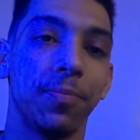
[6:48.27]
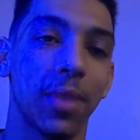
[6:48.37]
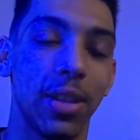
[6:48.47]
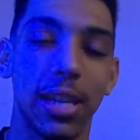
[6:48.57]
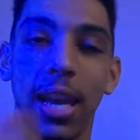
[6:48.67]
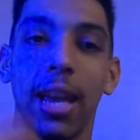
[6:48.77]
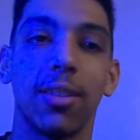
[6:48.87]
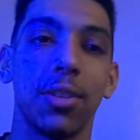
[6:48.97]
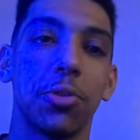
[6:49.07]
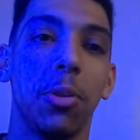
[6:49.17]
And then he hands
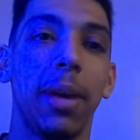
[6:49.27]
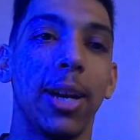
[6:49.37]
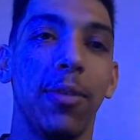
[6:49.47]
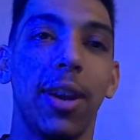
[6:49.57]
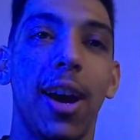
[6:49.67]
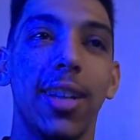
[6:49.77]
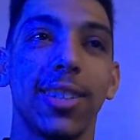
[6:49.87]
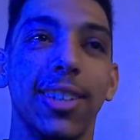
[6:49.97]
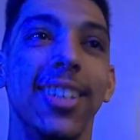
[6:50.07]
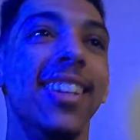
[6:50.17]
control back over to
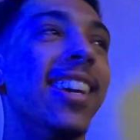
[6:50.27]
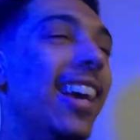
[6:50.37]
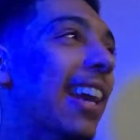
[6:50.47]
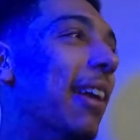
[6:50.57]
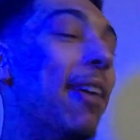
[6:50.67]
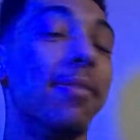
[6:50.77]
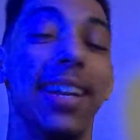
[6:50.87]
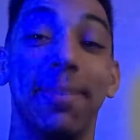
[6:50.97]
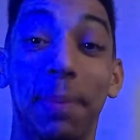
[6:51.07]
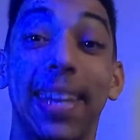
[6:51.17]
Oscar, and
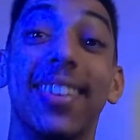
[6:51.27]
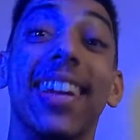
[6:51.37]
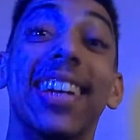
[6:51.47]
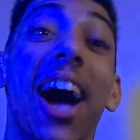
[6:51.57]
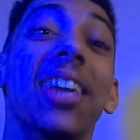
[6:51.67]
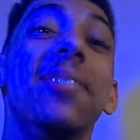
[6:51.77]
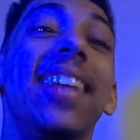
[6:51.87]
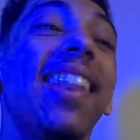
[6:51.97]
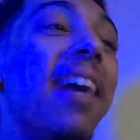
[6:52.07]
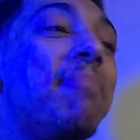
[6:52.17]
everybody's pissed. They're like, nah, you
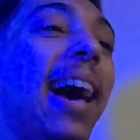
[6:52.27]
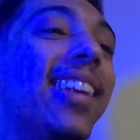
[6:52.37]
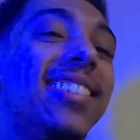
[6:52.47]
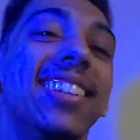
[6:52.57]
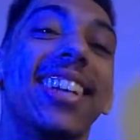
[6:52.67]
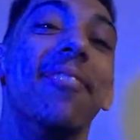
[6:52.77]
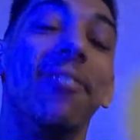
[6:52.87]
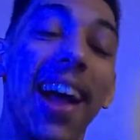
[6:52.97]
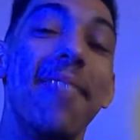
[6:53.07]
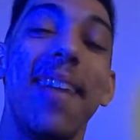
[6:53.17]
tell that bastard to come
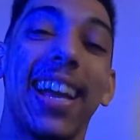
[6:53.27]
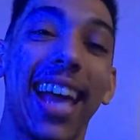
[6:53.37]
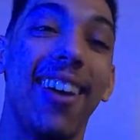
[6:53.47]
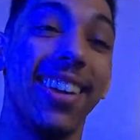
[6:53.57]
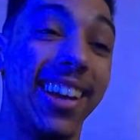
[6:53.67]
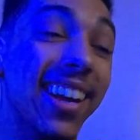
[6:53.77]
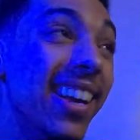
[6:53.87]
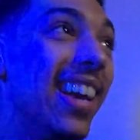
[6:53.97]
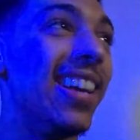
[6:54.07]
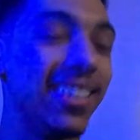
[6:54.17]
right back out here.
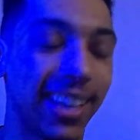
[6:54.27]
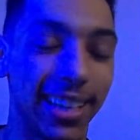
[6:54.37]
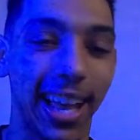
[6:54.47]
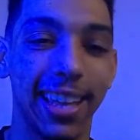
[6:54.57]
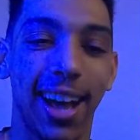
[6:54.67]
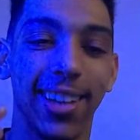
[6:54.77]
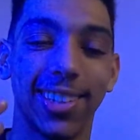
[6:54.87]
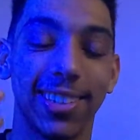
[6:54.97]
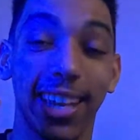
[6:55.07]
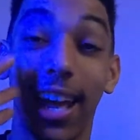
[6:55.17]
And he's like,
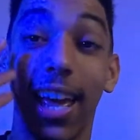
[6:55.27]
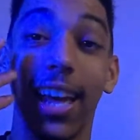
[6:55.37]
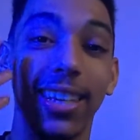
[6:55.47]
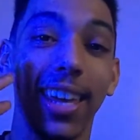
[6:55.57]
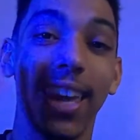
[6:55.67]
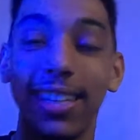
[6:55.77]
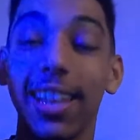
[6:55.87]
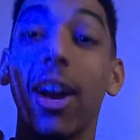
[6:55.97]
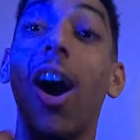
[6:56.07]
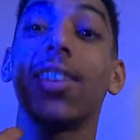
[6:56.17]
Oscar's like, I can't. He's
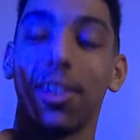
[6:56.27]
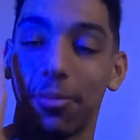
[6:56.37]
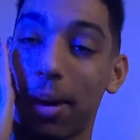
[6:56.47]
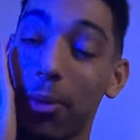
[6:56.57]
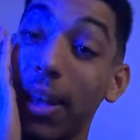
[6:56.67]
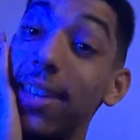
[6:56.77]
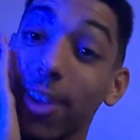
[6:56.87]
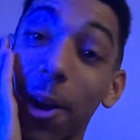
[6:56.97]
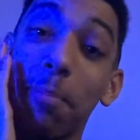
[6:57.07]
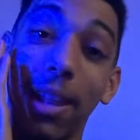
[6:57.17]
like, Oscar's, by the way, he's
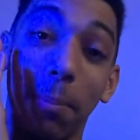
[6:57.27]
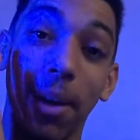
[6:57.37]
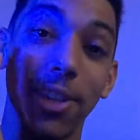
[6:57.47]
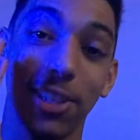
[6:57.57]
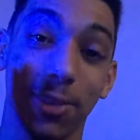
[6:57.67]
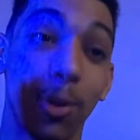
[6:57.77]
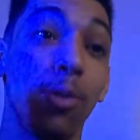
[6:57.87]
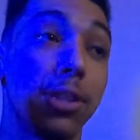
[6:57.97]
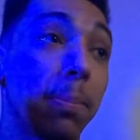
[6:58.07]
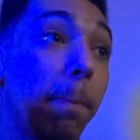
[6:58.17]
hurt by the punch, because Crow
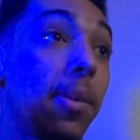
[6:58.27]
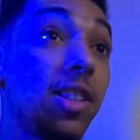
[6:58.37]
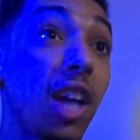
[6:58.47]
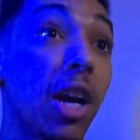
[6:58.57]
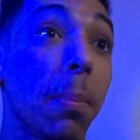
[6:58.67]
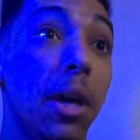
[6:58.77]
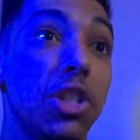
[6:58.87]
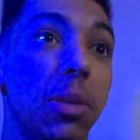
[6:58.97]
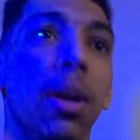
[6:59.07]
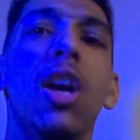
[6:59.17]
just sucker
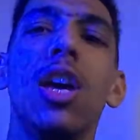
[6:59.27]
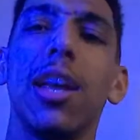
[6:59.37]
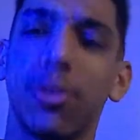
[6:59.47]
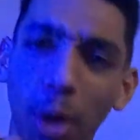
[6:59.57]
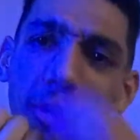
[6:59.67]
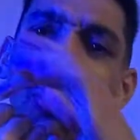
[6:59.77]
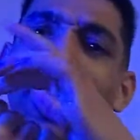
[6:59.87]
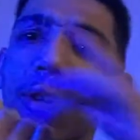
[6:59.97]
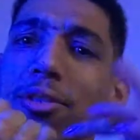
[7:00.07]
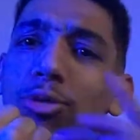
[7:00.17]
punched him. Crow's
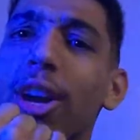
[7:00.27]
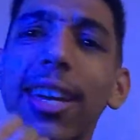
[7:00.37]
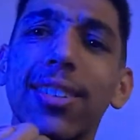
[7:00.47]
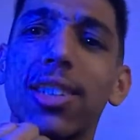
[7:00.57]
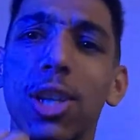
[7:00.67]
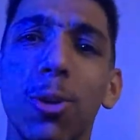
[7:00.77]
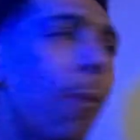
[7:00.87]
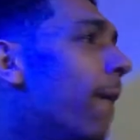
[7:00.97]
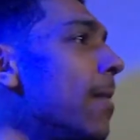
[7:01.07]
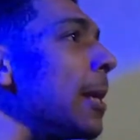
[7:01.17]
wearing those rings, too.